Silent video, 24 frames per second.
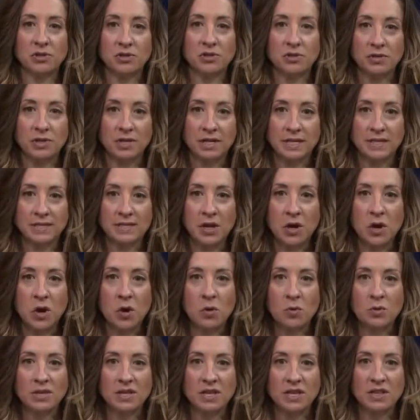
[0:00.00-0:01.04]
opportunities
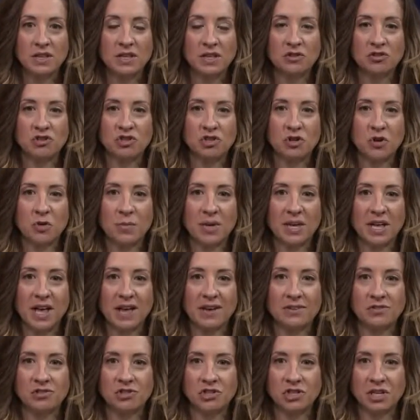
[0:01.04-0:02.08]
within the genomic
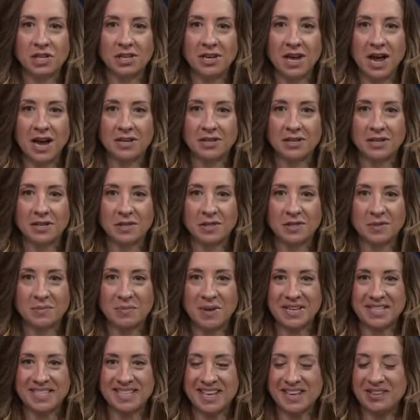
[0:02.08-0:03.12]
and gene editing
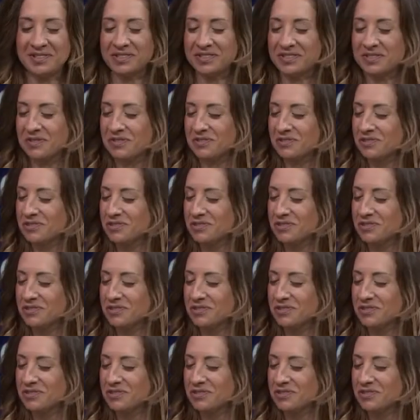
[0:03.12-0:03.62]
space. Thank you so